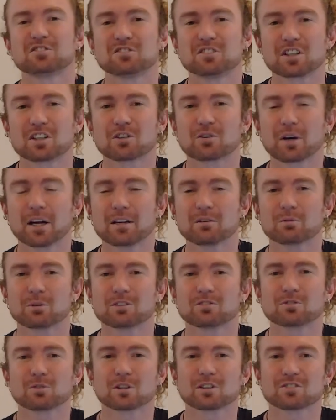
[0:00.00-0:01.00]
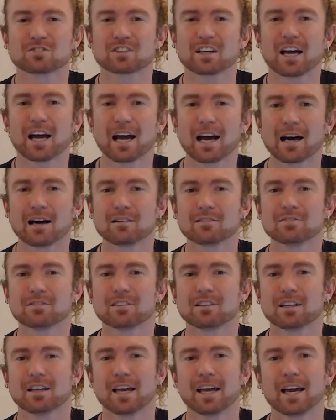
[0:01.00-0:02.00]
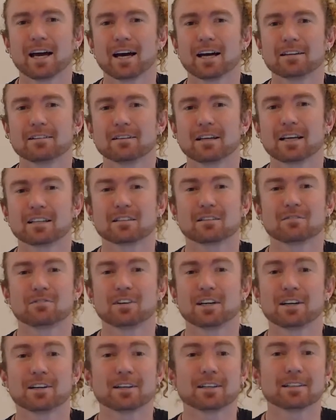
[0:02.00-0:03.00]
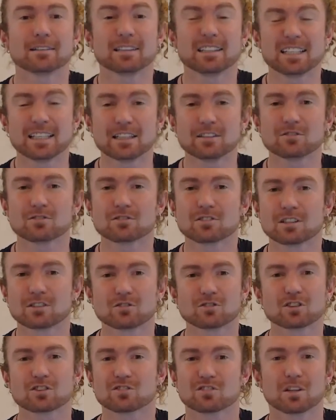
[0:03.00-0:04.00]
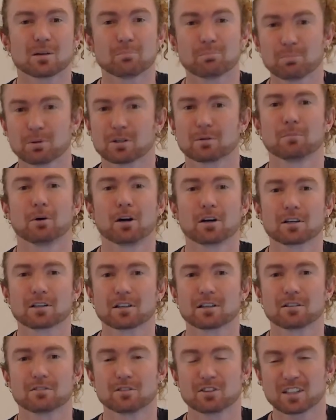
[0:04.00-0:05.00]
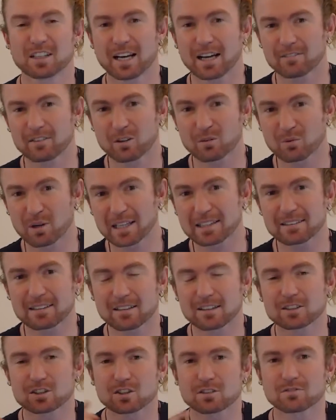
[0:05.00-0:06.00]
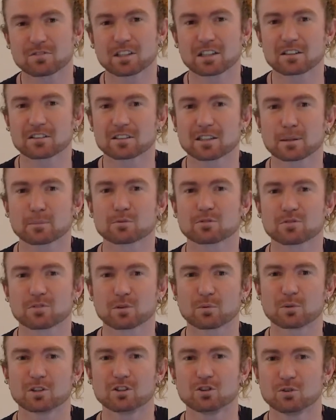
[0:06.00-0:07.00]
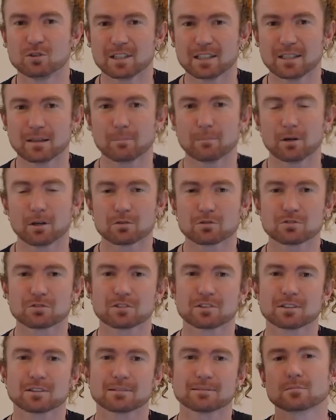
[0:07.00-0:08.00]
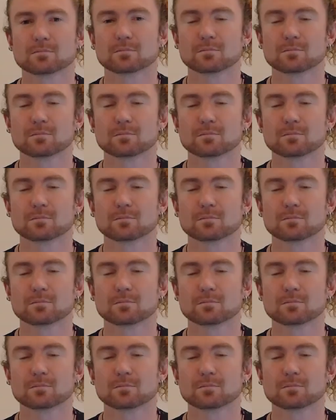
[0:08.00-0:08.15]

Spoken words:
is a great resource to have, and at the very least is just a bookmark. You can have it right there at your fingertips for when you need it most.